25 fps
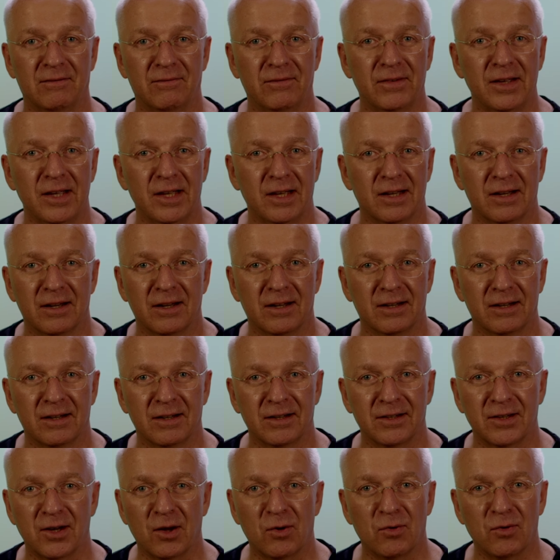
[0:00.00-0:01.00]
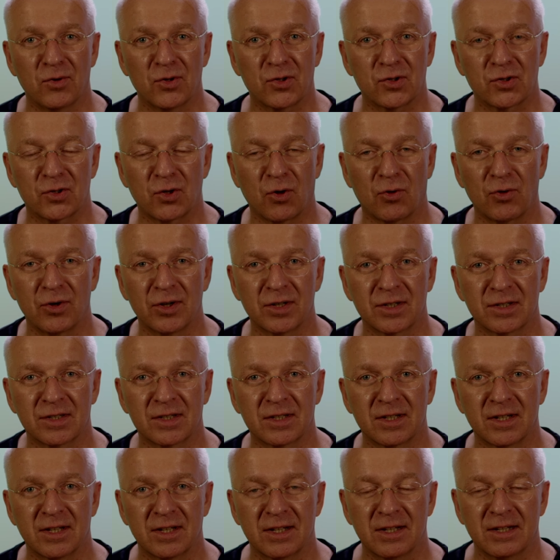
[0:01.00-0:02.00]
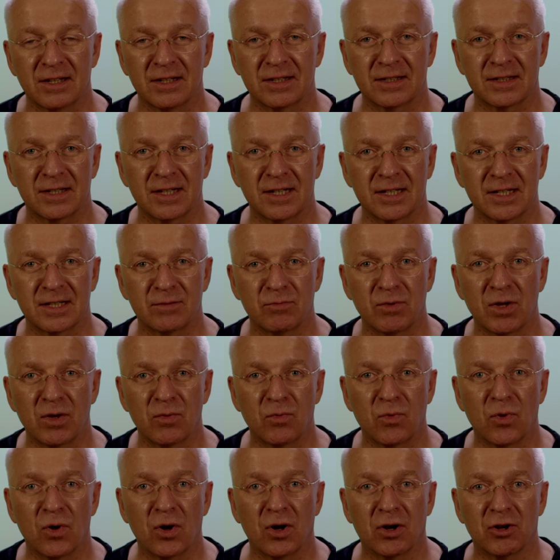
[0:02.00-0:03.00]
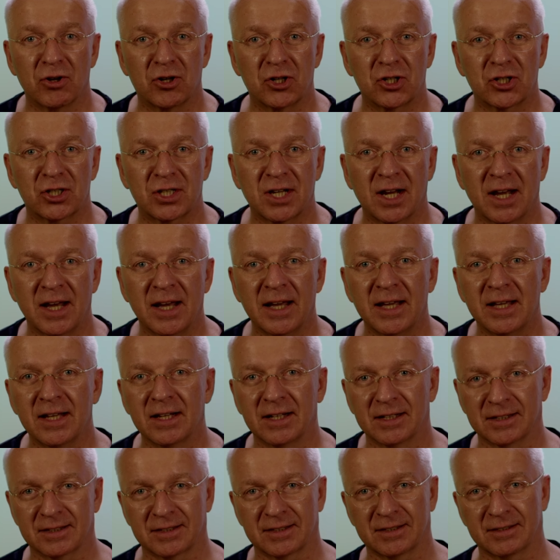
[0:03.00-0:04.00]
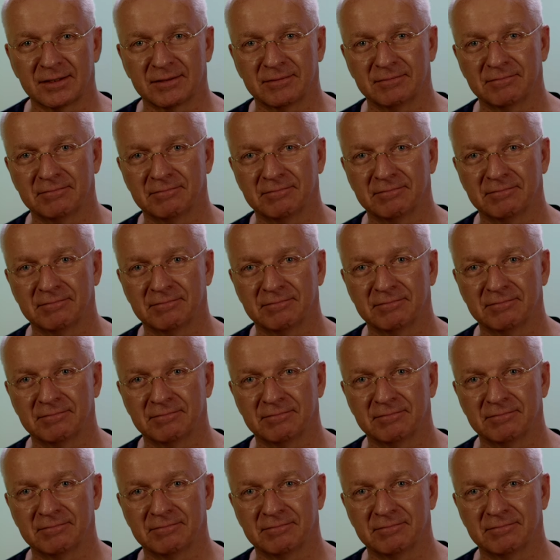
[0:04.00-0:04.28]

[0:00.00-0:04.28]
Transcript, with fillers: We know stories since we were a child.